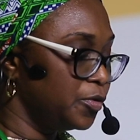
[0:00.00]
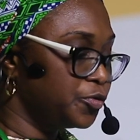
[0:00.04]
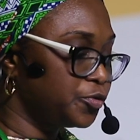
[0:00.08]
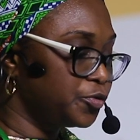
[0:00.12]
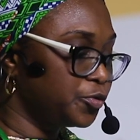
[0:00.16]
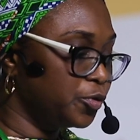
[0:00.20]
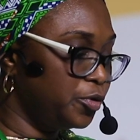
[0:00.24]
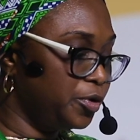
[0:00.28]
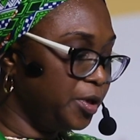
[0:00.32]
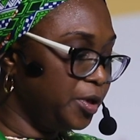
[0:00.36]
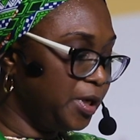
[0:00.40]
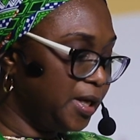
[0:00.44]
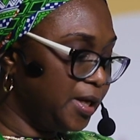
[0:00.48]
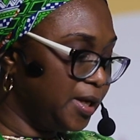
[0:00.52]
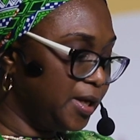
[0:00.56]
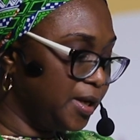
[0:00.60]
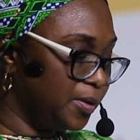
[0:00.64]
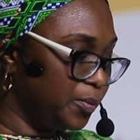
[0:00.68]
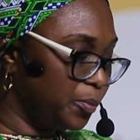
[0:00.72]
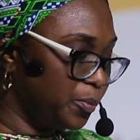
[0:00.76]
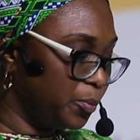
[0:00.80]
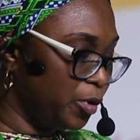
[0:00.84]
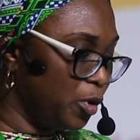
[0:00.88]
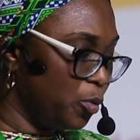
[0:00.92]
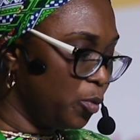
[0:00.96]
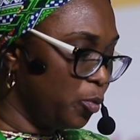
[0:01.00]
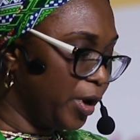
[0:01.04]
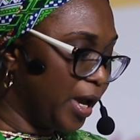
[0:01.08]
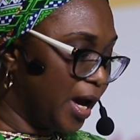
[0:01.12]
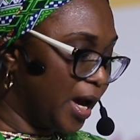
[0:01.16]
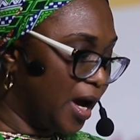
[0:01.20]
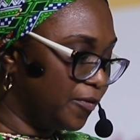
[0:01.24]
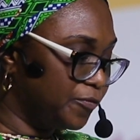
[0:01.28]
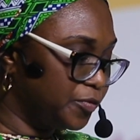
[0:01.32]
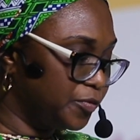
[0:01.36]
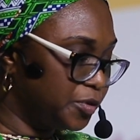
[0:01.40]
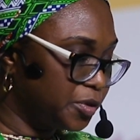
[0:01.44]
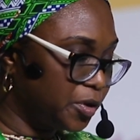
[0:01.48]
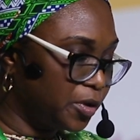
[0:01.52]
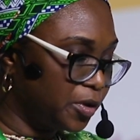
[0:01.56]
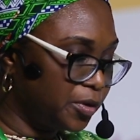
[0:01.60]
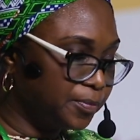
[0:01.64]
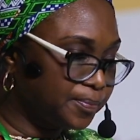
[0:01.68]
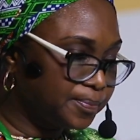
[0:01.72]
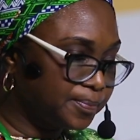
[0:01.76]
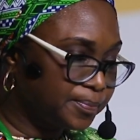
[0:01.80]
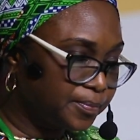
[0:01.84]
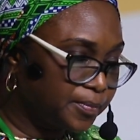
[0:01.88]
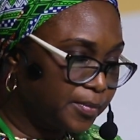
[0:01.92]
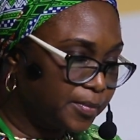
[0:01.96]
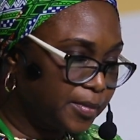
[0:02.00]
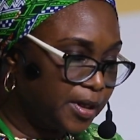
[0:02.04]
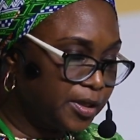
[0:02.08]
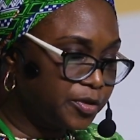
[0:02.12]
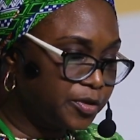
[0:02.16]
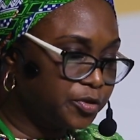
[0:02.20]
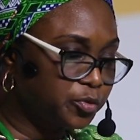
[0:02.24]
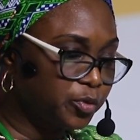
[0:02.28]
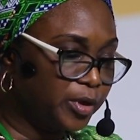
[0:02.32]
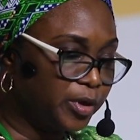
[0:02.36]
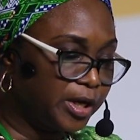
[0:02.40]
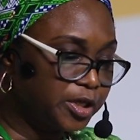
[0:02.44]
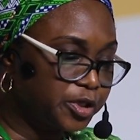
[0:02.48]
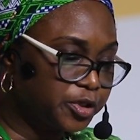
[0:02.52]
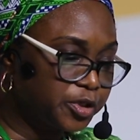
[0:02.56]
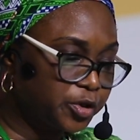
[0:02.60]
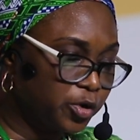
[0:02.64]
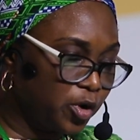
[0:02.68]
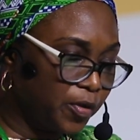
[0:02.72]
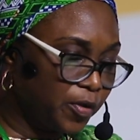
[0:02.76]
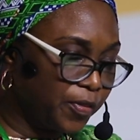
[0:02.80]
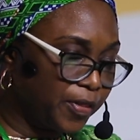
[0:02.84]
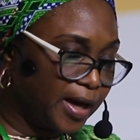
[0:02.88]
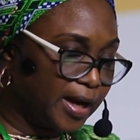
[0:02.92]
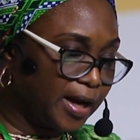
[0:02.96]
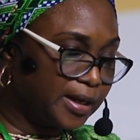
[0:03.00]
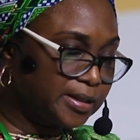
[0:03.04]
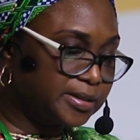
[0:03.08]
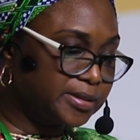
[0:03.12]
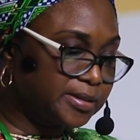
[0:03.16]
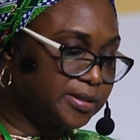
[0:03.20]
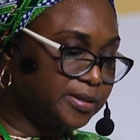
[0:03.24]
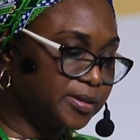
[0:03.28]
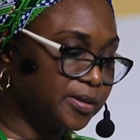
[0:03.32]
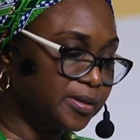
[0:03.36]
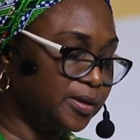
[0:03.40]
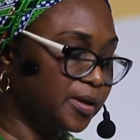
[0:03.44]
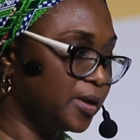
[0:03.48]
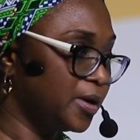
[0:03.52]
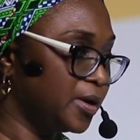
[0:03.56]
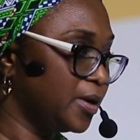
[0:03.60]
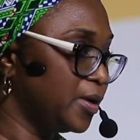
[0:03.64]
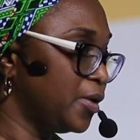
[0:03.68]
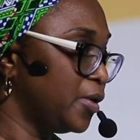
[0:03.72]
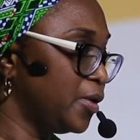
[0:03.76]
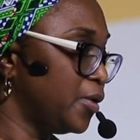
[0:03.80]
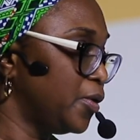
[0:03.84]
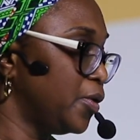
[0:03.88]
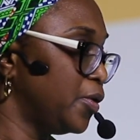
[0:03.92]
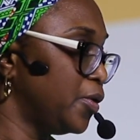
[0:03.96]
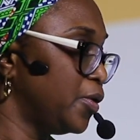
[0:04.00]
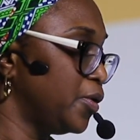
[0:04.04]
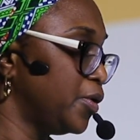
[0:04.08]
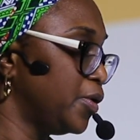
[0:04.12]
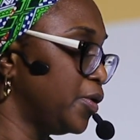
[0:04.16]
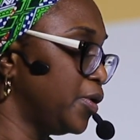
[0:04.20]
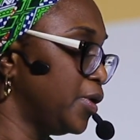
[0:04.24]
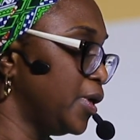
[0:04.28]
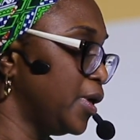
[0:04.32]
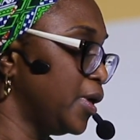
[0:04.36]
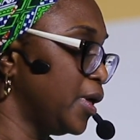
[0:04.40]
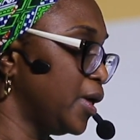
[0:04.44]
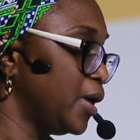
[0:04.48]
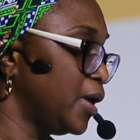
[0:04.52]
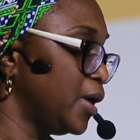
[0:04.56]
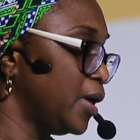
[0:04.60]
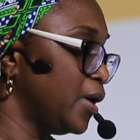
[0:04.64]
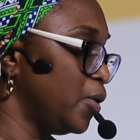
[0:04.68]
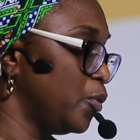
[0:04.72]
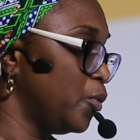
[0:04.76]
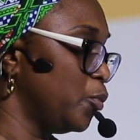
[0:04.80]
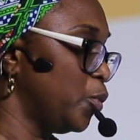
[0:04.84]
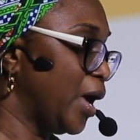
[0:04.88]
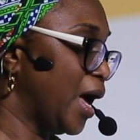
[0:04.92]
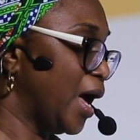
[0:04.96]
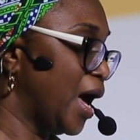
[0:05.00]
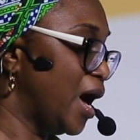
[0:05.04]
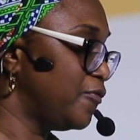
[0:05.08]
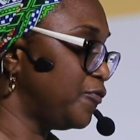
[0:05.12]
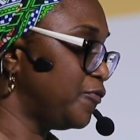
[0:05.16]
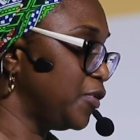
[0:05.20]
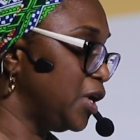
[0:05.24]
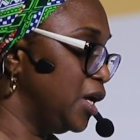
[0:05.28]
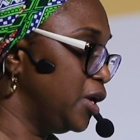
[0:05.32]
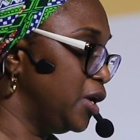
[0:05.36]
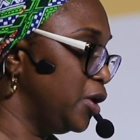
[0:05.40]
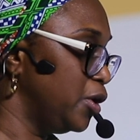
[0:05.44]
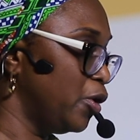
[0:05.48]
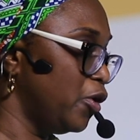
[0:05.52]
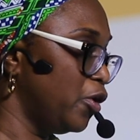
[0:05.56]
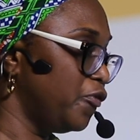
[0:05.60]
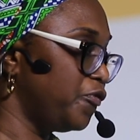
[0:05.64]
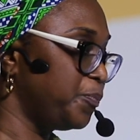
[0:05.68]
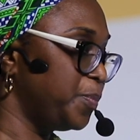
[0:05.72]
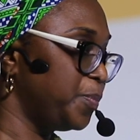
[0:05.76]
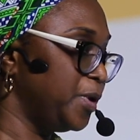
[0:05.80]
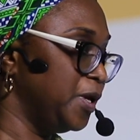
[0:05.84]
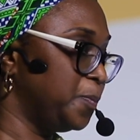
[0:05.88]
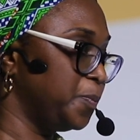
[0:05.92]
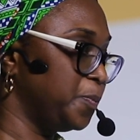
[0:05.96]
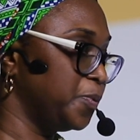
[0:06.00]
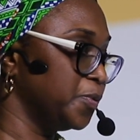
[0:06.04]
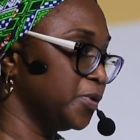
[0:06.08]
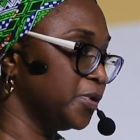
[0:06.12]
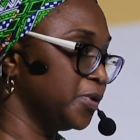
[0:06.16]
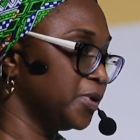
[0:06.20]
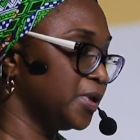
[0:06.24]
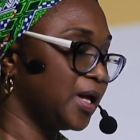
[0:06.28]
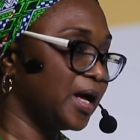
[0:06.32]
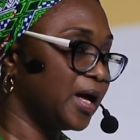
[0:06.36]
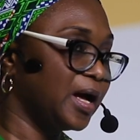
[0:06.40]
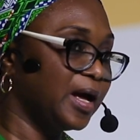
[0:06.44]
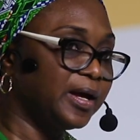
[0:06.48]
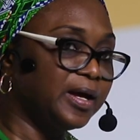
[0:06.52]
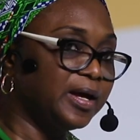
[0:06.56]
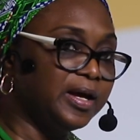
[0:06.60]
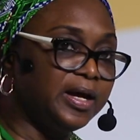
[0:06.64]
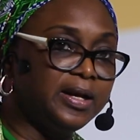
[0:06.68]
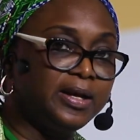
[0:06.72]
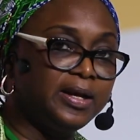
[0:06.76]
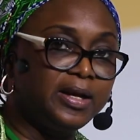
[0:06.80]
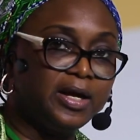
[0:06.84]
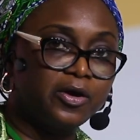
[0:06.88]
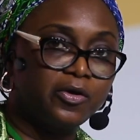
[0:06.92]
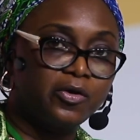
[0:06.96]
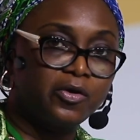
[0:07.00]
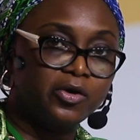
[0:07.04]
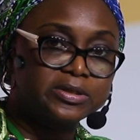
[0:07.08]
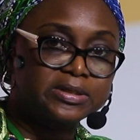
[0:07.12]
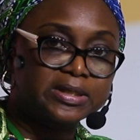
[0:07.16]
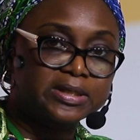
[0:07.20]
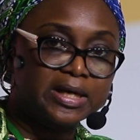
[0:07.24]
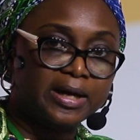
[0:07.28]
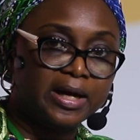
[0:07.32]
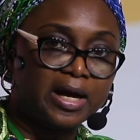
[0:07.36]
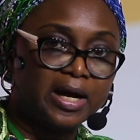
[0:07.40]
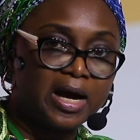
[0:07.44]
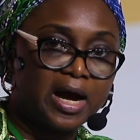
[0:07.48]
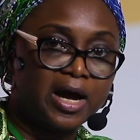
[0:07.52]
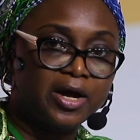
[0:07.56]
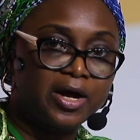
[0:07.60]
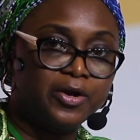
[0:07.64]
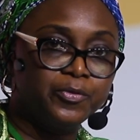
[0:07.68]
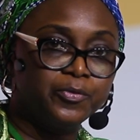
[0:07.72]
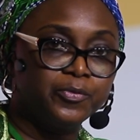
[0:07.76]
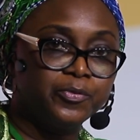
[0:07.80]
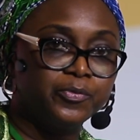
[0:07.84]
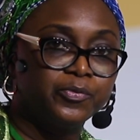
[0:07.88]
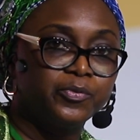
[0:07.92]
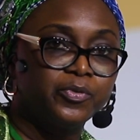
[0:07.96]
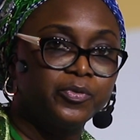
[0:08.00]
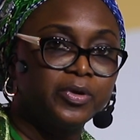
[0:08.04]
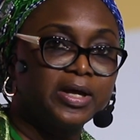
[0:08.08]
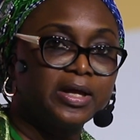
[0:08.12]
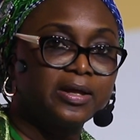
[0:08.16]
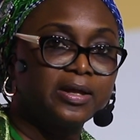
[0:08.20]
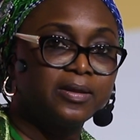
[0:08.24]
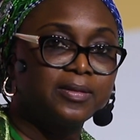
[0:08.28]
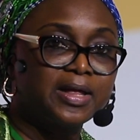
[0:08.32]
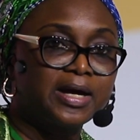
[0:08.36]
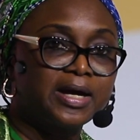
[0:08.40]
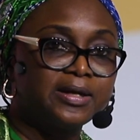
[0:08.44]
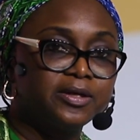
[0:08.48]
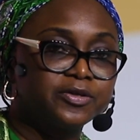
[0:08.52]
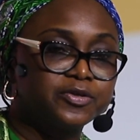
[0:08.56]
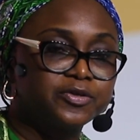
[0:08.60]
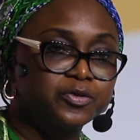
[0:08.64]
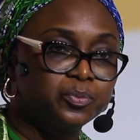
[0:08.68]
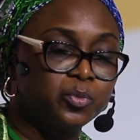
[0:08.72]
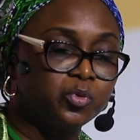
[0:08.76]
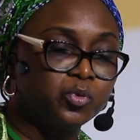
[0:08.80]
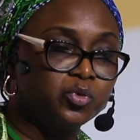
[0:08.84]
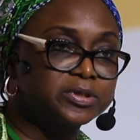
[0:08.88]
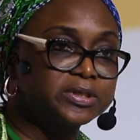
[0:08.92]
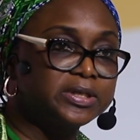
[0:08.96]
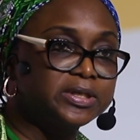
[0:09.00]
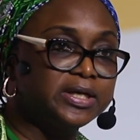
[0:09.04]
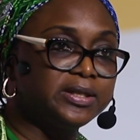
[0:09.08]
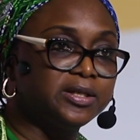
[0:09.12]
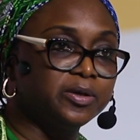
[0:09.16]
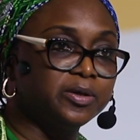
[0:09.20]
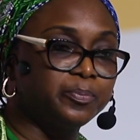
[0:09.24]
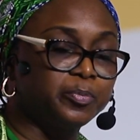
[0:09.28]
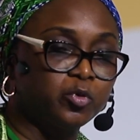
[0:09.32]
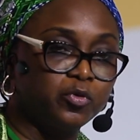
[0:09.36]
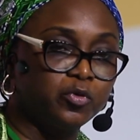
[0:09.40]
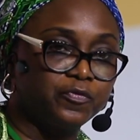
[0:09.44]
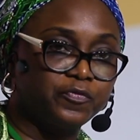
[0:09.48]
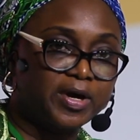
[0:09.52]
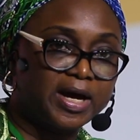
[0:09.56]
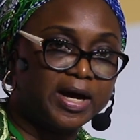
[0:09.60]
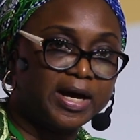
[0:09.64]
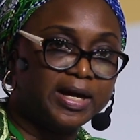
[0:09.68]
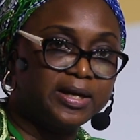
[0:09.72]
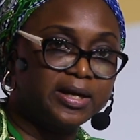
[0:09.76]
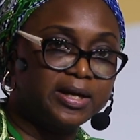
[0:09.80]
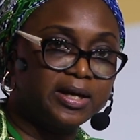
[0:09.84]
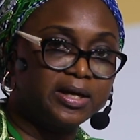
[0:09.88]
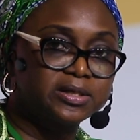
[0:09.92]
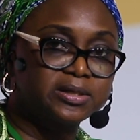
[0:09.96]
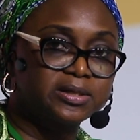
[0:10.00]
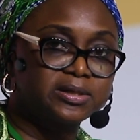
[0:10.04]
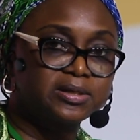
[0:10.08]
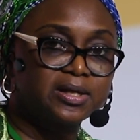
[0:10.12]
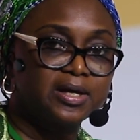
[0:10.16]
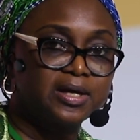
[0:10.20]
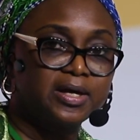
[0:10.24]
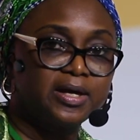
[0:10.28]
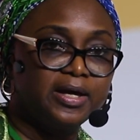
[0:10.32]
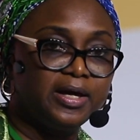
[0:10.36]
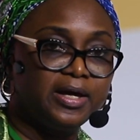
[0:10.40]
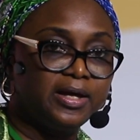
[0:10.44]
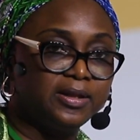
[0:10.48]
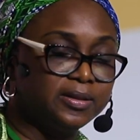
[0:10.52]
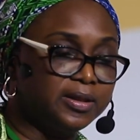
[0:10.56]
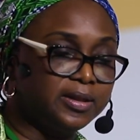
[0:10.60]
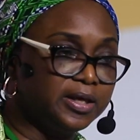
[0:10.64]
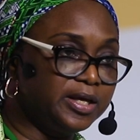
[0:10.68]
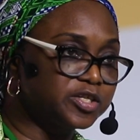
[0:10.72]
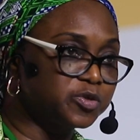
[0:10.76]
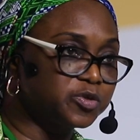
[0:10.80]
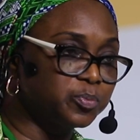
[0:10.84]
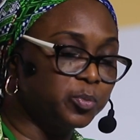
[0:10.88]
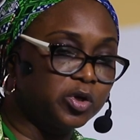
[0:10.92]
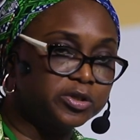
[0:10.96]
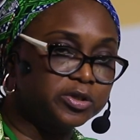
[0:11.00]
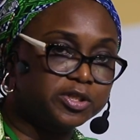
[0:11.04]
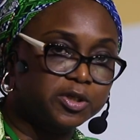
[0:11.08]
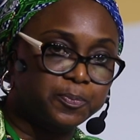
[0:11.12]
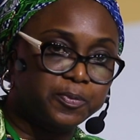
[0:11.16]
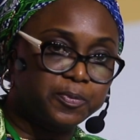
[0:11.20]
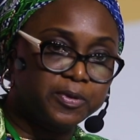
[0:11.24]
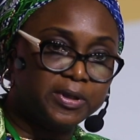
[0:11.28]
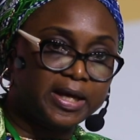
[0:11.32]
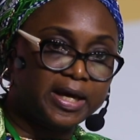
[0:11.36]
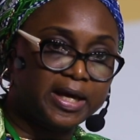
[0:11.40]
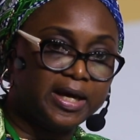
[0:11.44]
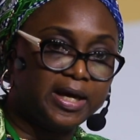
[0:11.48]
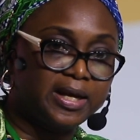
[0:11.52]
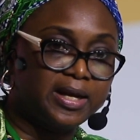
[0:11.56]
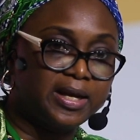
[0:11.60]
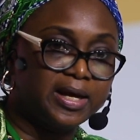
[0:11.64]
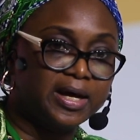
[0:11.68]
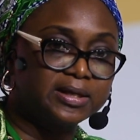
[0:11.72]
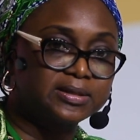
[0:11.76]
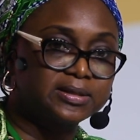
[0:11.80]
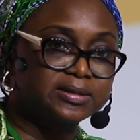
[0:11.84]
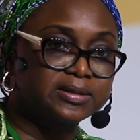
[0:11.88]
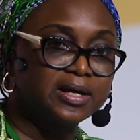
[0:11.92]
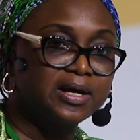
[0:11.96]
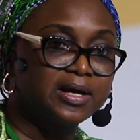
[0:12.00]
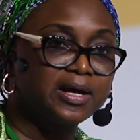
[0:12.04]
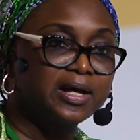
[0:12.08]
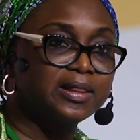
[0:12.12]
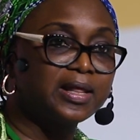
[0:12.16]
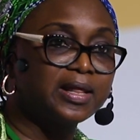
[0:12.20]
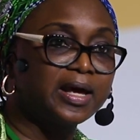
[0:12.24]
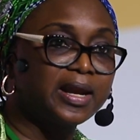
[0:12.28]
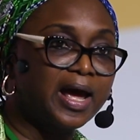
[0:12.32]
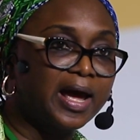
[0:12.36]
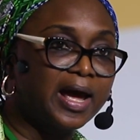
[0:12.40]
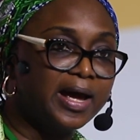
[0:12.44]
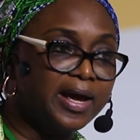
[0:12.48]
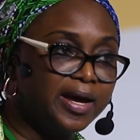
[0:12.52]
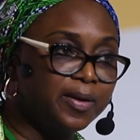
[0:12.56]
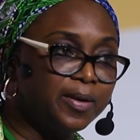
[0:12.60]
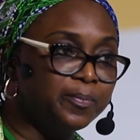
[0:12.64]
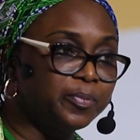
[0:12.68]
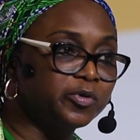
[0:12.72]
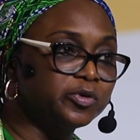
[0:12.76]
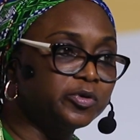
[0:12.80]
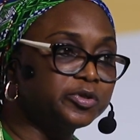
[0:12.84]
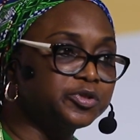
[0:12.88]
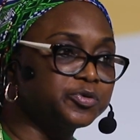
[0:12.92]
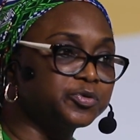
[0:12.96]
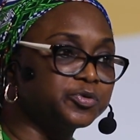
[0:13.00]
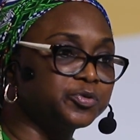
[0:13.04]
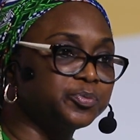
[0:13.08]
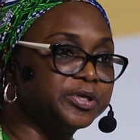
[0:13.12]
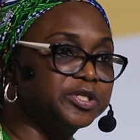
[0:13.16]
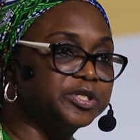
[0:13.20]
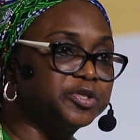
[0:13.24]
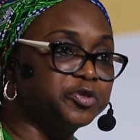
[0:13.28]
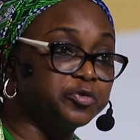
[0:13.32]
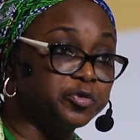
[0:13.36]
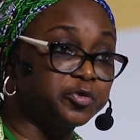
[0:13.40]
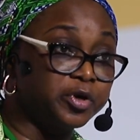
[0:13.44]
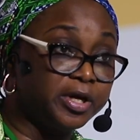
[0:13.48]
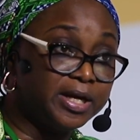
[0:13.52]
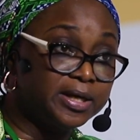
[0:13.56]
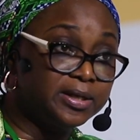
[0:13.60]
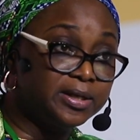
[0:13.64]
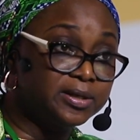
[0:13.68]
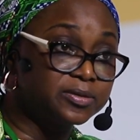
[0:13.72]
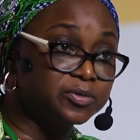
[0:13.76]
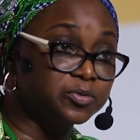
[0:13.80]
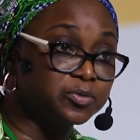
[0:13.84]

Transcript: So really, what we have done is to ensure that we have enough people in Lagos and Kano, that is mostly the providers in these multiple cadres, that are able to be trained.